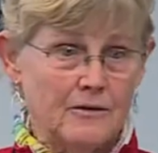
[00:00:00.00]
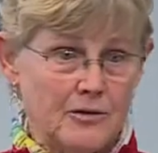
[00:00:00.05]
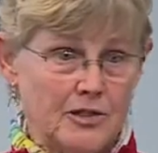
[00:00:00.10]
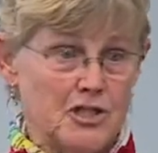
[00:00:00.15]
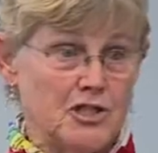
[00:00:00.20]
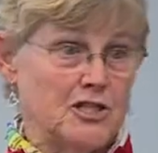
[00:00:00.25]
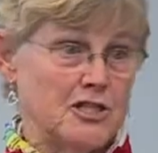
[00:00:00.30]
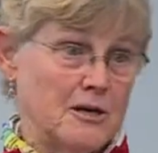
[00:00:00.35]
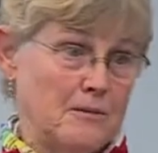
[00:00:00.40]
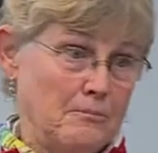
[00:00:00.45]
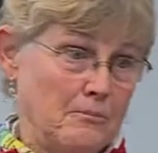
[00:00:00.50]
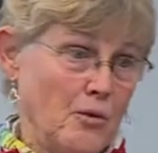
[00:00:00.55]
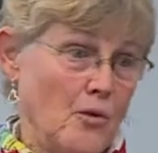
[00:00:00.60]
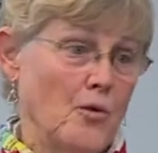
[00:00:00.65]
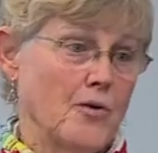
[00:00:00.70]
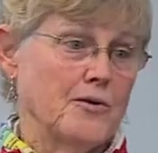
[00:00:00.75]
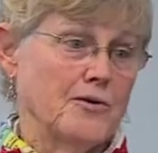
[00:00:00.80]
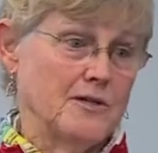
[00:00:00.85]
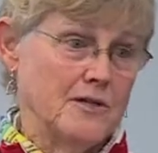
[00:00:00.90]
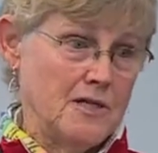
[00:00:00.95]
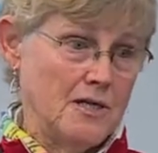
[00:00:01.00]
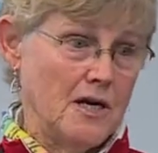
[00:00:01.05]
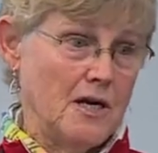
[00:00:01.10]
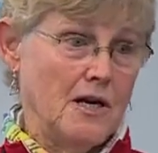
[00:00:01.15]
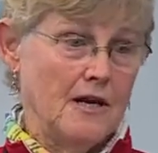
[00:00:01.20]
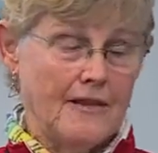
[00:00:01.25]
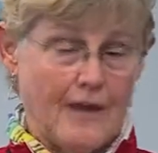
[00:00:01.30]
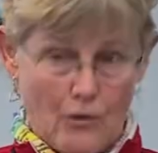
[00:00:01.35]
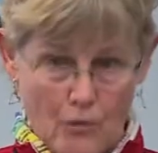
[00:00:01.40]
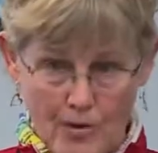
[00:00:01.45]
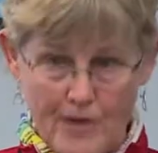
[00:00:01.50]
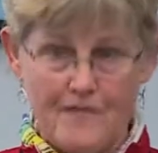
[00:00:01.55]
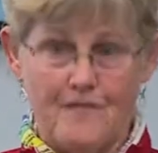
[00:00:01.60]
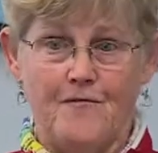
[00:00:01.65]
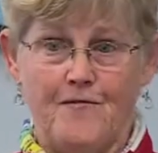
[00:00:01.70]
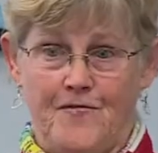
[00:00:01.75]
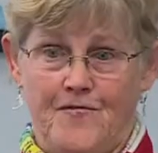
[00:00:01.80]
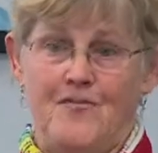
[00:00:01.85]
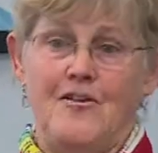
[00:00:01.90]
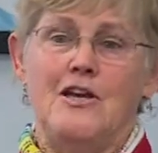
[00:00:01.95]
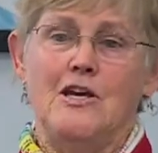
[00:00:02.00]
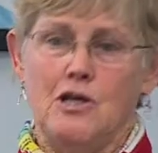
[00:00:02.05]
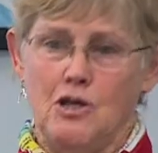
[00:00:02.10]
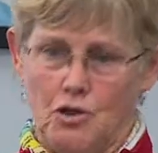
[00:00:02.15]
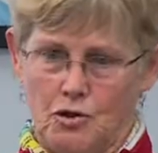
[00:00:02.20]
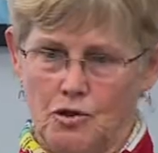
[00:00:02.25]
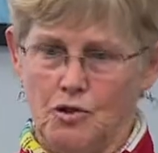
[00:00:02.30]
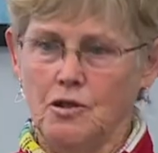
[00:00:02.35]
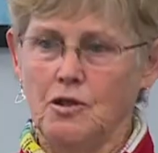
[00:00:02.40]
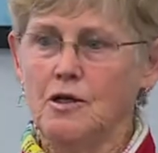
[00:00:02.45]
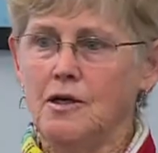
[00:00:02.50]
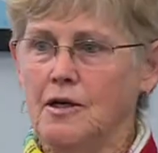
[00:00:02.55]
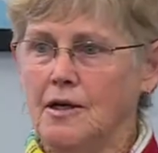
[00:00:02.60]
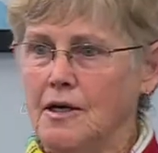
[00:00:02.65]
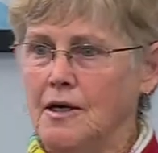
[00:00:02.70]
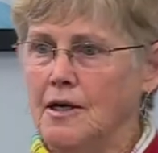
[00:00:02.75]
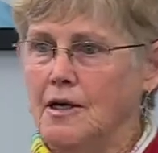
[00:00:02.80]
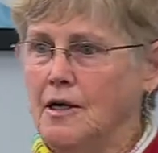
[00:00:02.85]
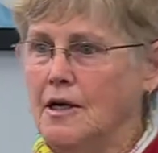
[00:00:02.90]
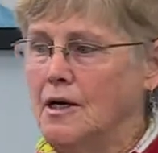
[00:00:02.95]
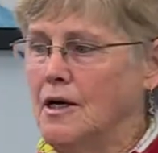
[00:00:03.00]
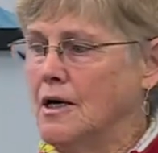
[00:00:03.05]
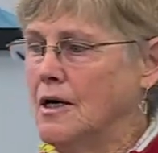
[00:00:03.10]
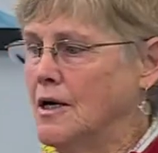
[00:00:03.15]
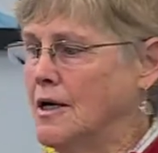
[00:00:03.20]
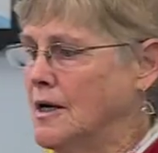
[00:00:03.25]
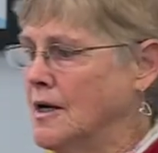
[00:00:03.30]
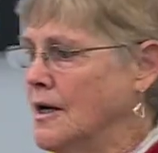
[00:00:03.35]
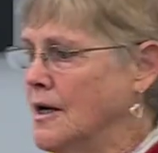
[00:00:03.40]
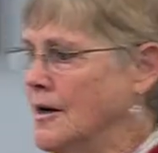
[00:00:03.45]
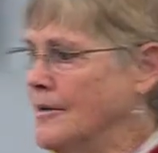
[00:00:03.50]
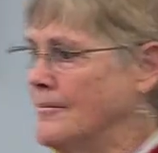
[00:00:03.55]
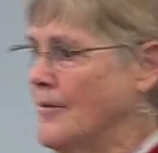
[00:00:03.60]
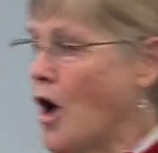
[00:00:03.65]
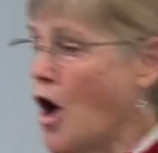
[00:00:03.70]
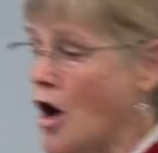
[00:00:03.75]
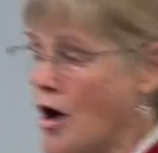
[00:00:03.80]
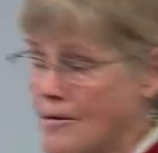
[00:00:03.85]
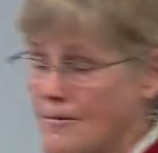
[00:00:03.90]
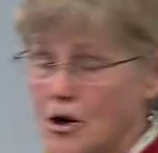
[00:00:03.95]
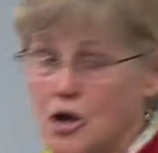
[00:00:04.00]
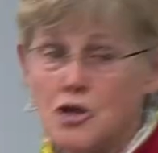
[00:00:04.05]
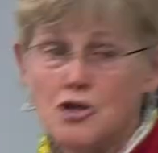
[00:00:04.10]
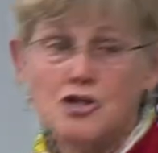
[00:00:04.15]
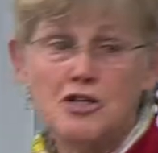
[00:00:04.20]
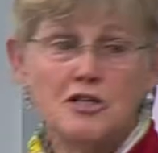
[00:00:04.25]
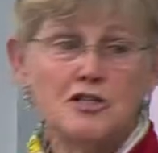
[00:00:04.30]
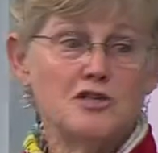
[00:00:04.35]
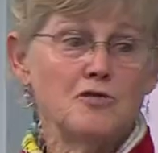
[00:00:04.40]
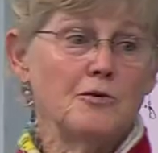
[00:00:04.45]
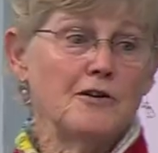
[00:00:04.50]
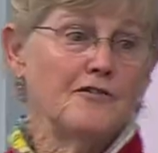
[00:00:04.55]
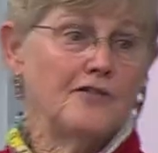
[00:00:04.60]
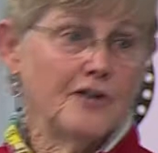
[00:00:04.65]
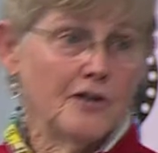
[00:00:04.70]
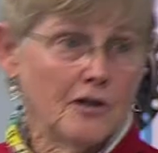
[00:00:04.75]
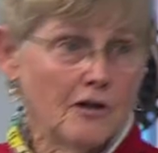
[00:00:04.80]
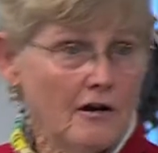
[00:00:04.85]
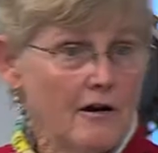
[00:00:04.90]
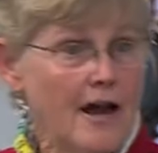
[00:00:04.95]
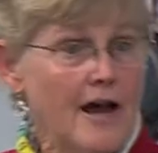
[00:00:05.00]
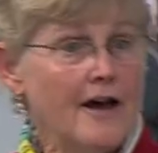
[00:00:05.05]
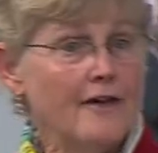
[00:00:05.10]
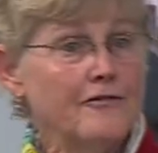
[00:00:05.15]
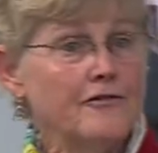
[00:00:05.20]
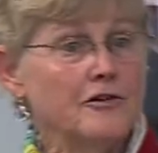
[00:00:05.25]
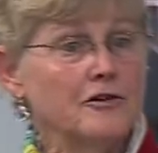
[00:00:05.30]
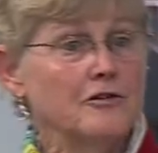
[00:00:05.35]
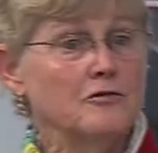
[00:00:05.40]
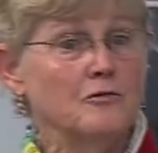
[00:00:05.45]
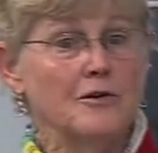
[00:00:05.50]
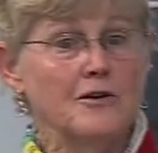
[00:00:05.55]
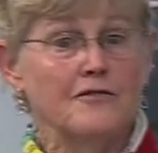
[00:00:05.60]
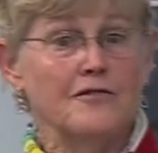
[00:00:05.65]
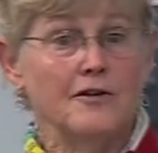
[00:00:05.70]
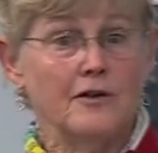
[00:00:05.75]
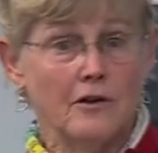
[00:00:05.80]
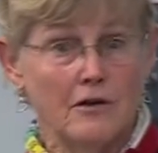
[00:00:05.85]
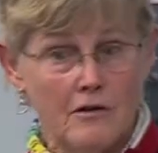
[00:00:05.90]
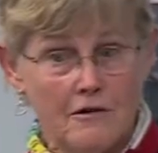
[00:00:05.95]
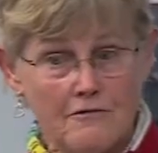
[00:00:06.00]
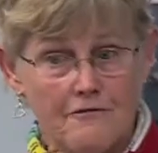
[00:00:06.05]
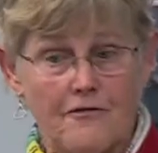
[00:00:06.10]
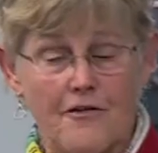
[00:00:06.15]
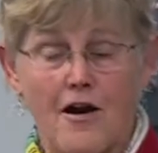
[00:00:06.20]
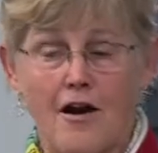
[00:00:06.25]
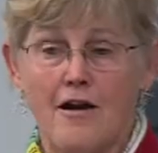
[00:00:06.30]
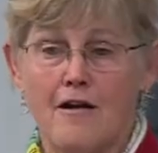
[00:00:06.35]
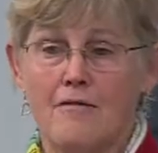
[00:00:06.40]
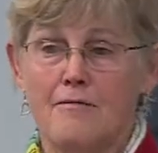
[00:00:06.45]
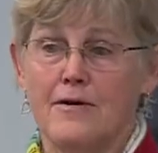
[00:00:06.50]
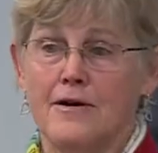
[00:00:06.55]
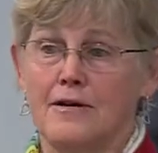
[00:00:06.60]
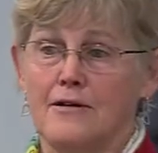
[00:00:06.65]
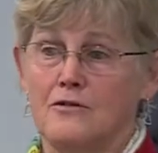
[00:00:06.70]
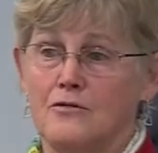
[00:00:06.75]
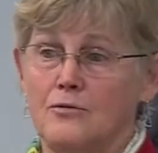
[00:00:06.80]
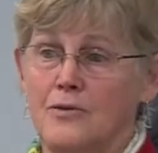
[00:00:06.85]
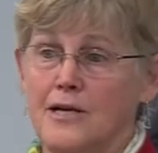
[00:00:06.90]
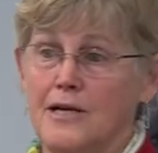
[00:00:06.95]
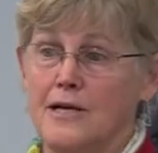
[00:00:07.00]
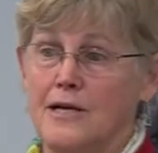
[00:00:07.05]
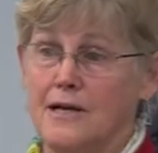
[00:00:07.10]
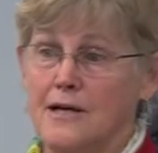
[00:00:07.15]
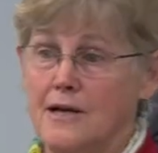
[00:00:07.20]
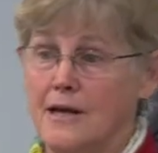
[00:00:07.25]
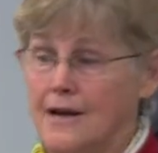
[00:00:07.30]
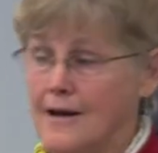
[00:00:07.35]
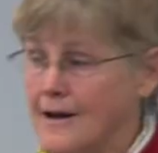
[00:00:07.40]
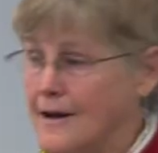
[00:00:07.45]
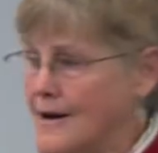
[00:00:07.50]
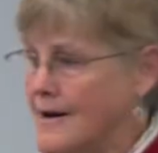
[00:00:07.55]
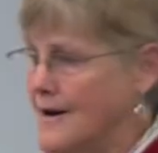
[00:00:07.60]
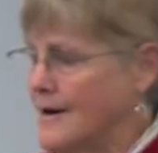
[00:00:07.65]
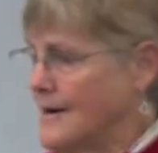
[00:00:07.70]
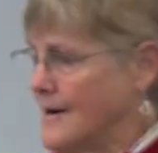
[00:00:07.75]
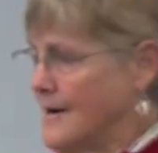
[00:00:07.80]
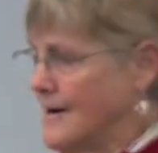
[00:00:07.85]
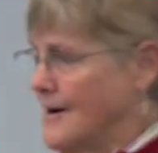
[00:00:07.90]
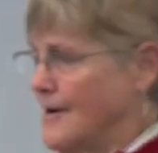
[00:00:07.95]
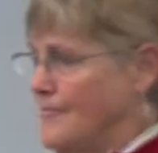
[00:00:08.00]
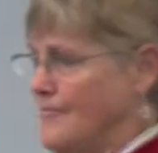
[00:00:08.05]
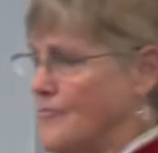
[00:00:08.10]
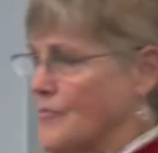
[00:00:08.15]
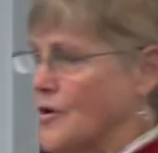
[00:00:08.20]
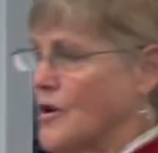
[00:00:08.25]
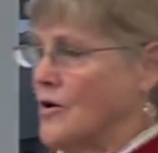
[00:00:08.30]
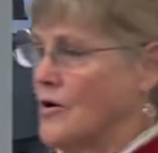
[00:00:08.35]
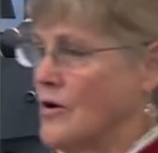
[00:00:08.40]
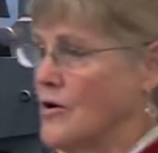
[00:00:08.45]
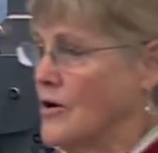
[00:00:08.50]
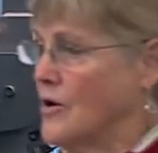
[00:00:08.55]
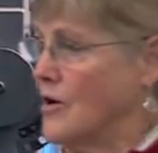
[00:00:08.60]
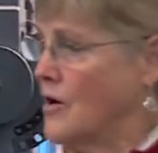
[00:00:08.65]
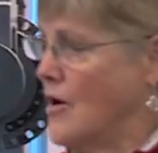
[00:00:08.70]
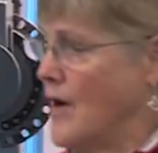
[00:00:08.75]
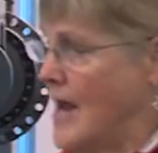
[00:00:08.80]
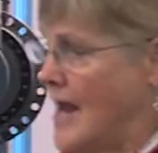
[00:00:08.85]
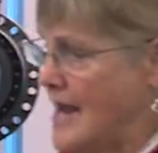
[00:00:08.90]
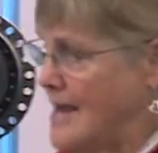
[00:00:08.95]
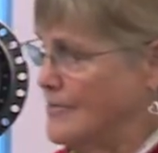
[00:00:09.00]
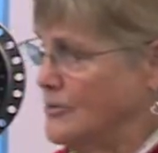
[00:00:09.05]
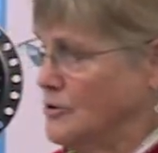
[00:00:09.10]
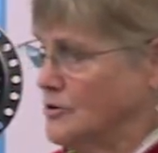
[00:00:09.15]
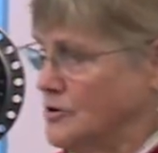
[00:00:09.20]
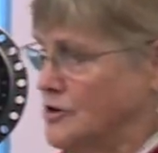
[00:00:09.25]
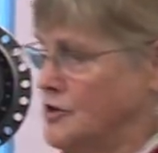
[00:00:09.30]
which is important, that we feel our emotions, we feel our effort, we feel our environment, we are able